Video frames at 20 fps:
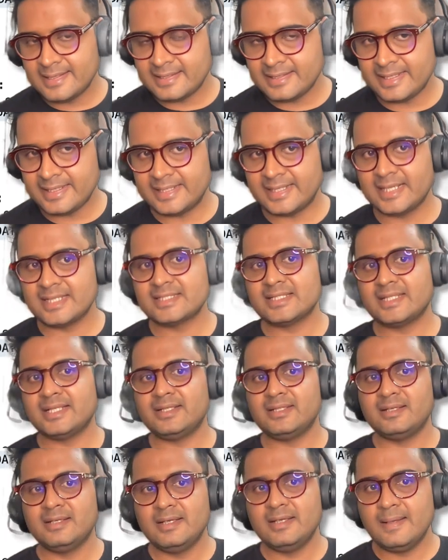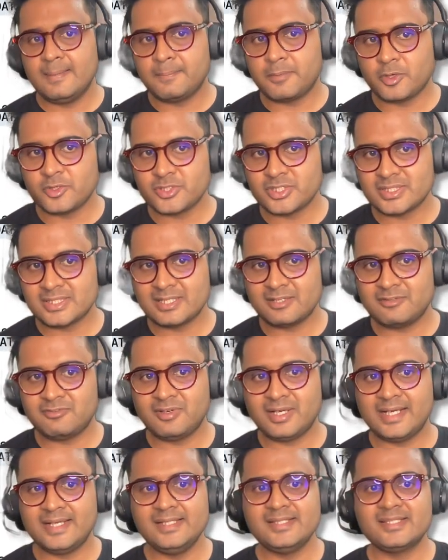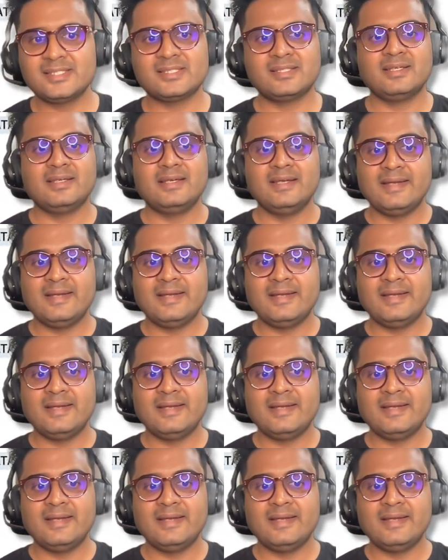data set, processing files,